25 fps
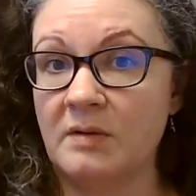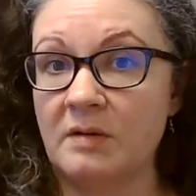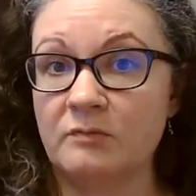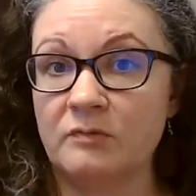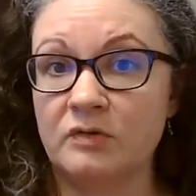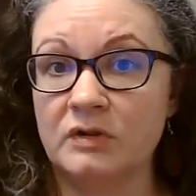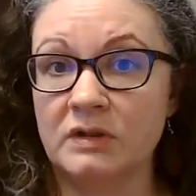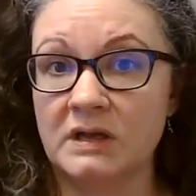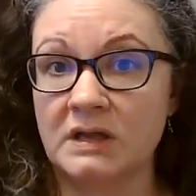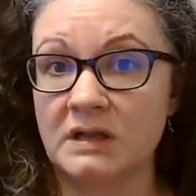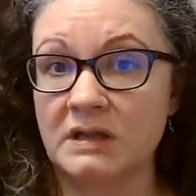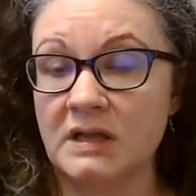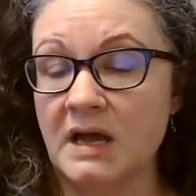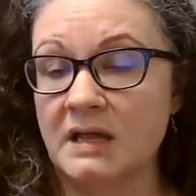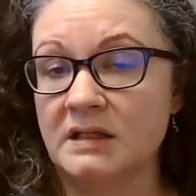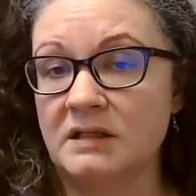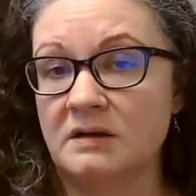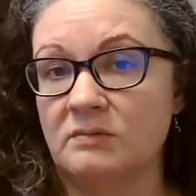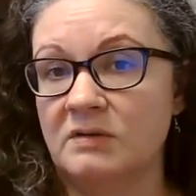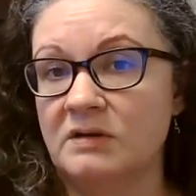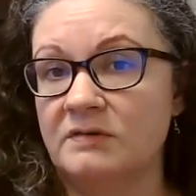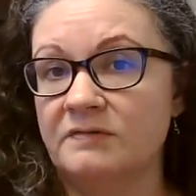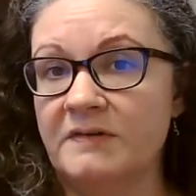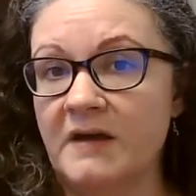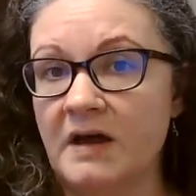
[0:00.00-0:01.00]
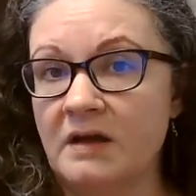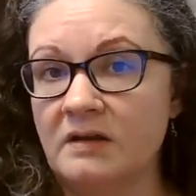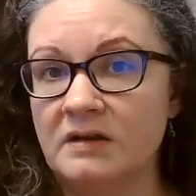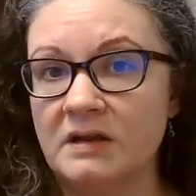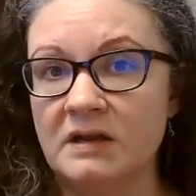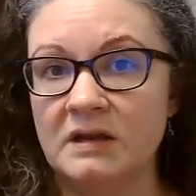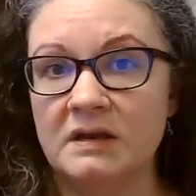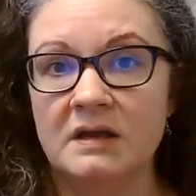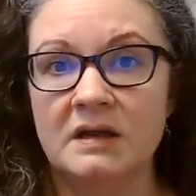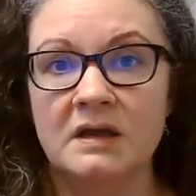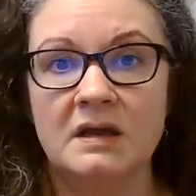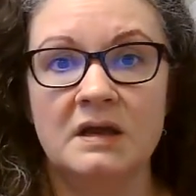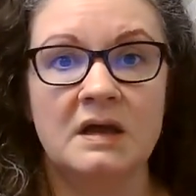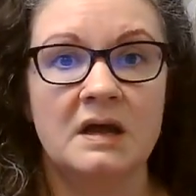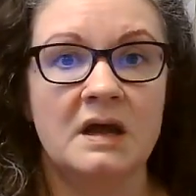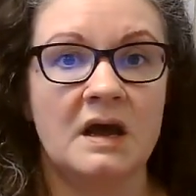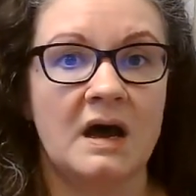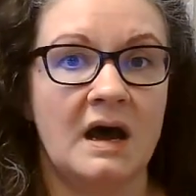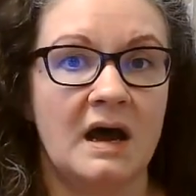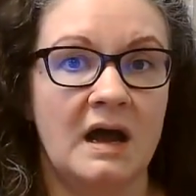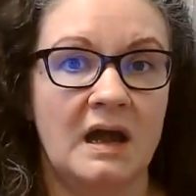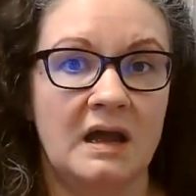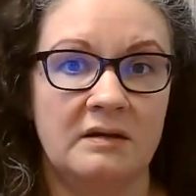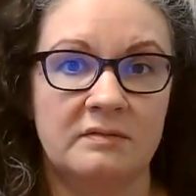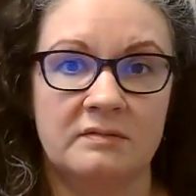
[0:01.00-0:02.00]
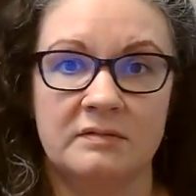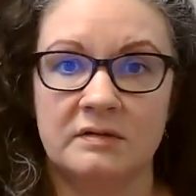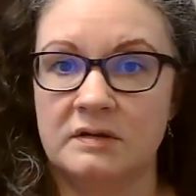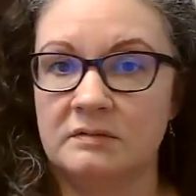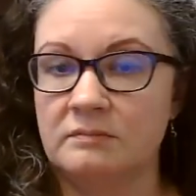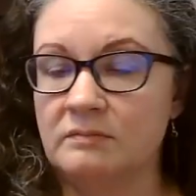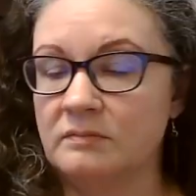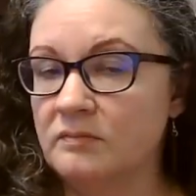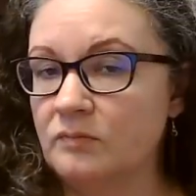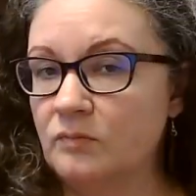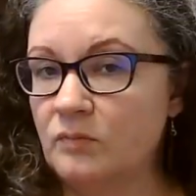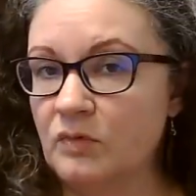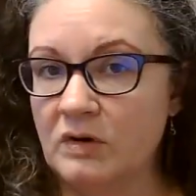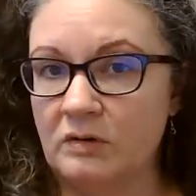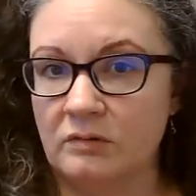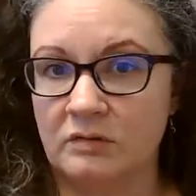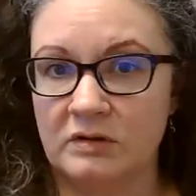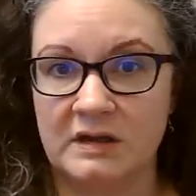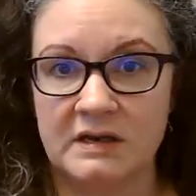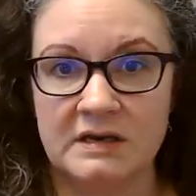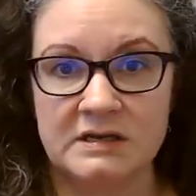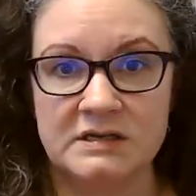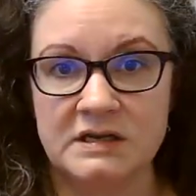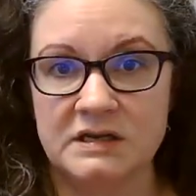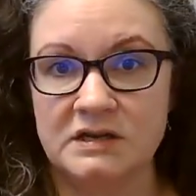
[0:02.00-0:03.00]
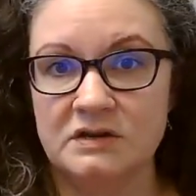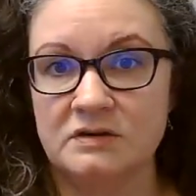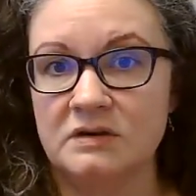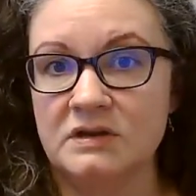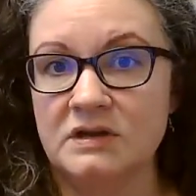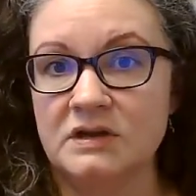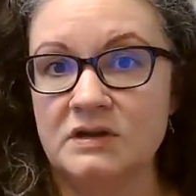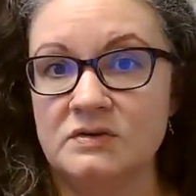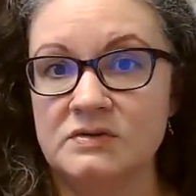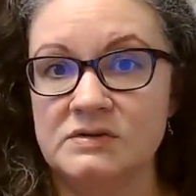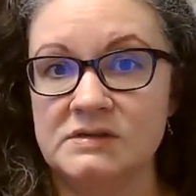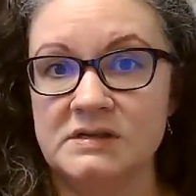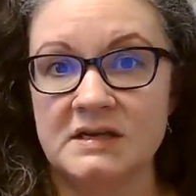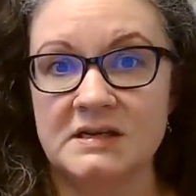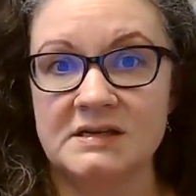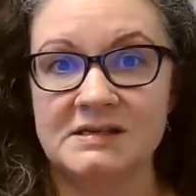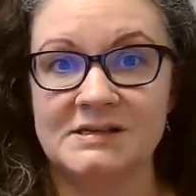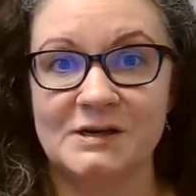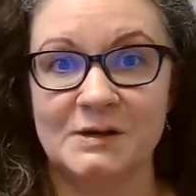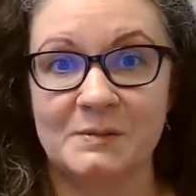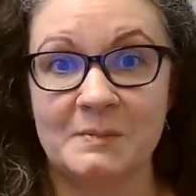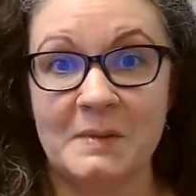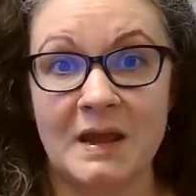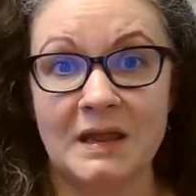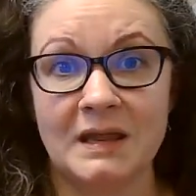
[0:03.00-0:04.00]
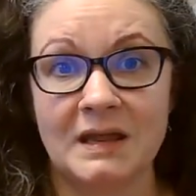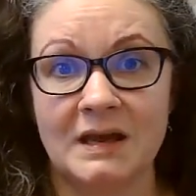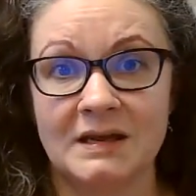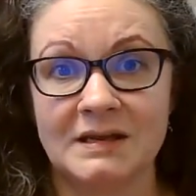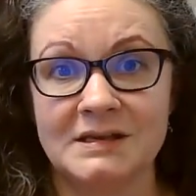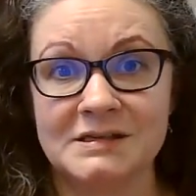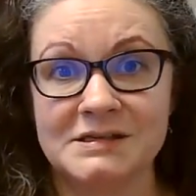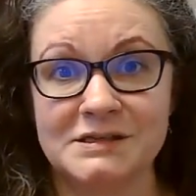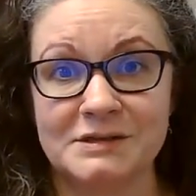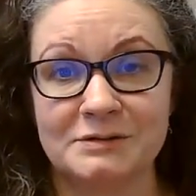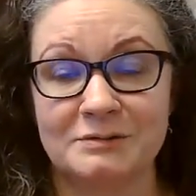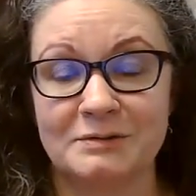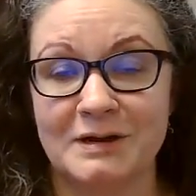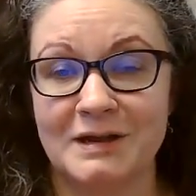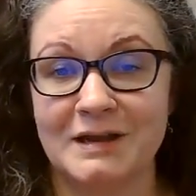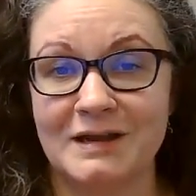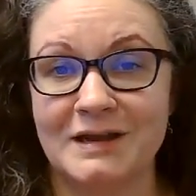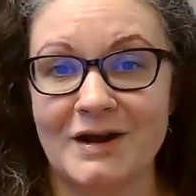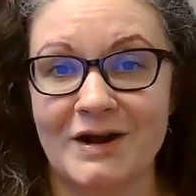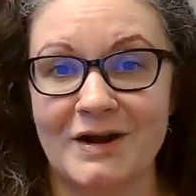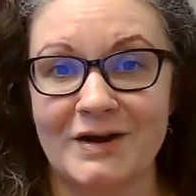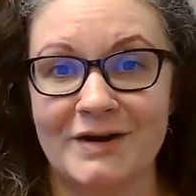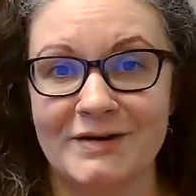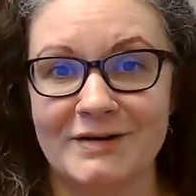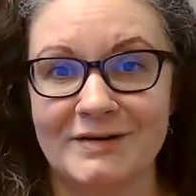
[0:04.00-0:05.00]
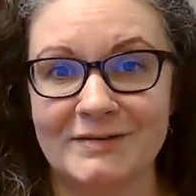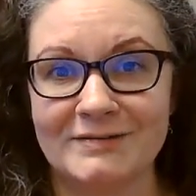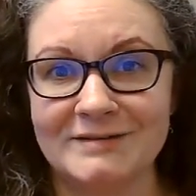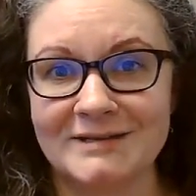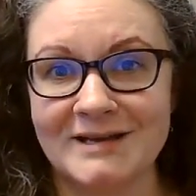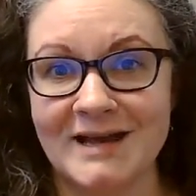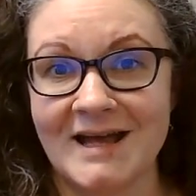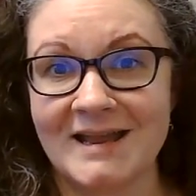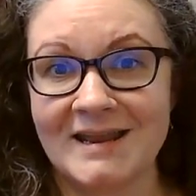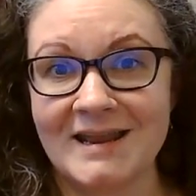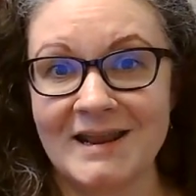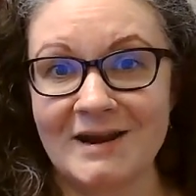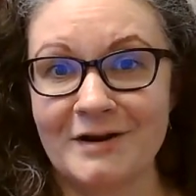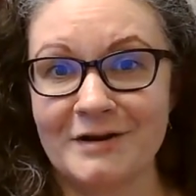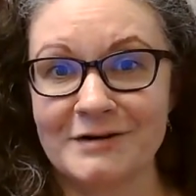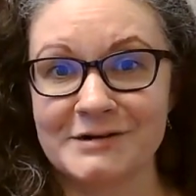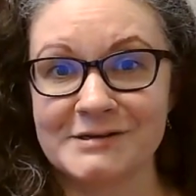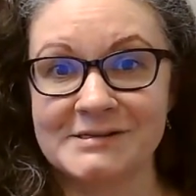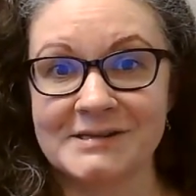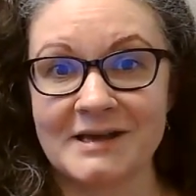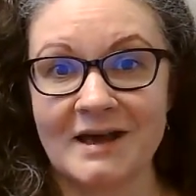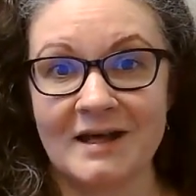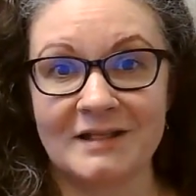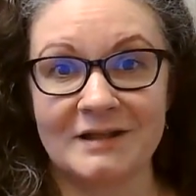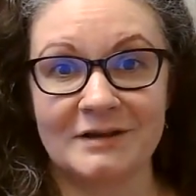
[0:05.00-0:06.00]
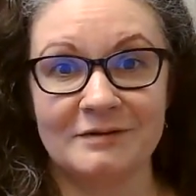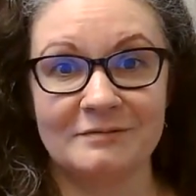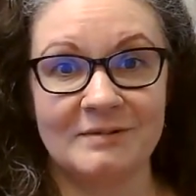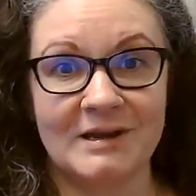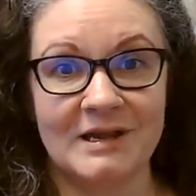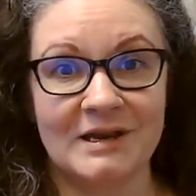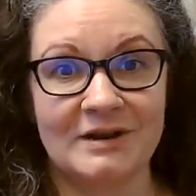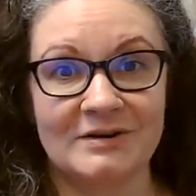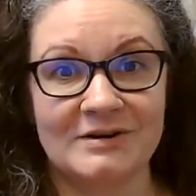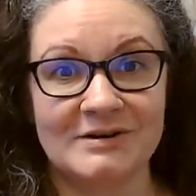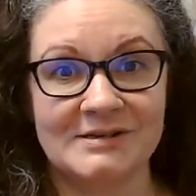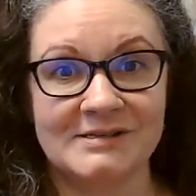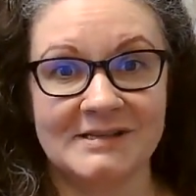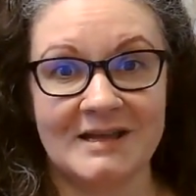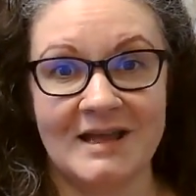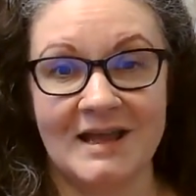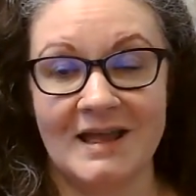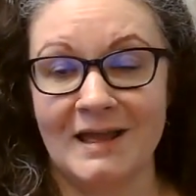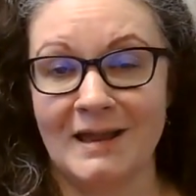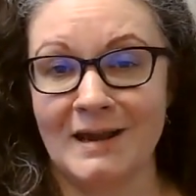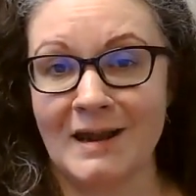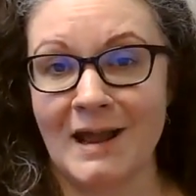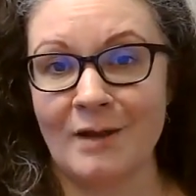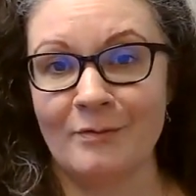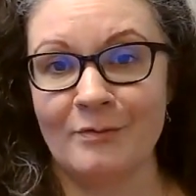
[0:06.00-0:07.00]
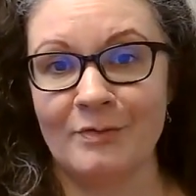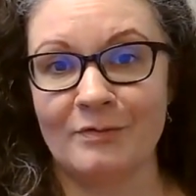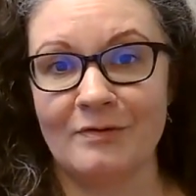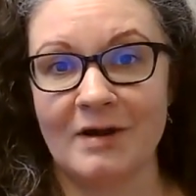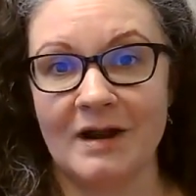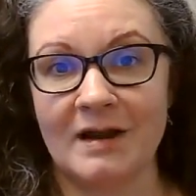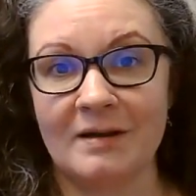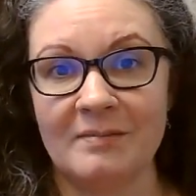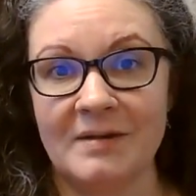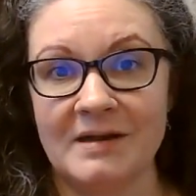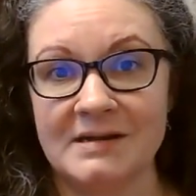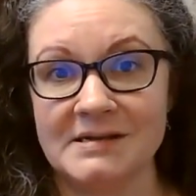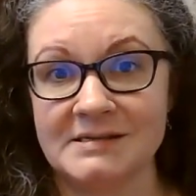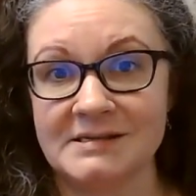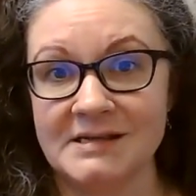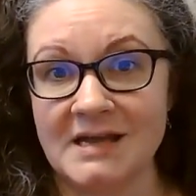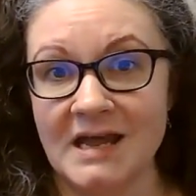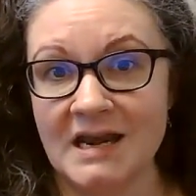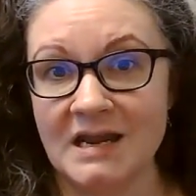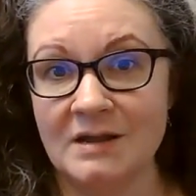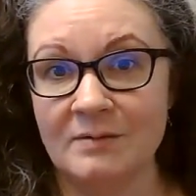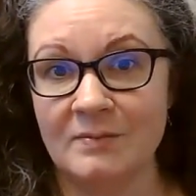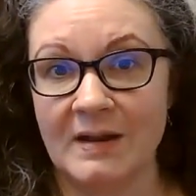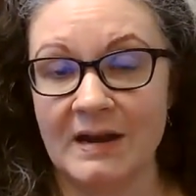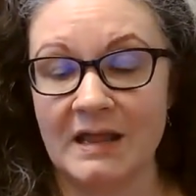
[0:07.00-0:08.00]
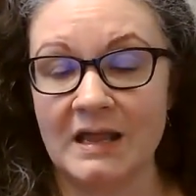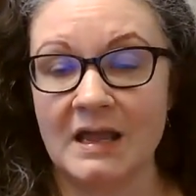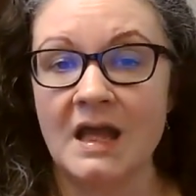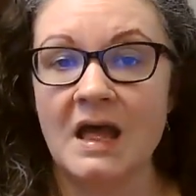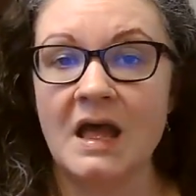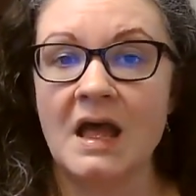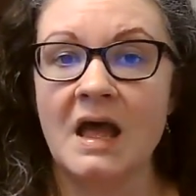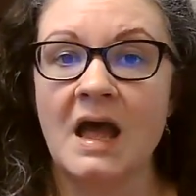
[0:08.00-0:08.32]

I'm really glad that we found it. I will continue to use it until my youngest 3 are done and are solid readers, and I would recommend it to anybody.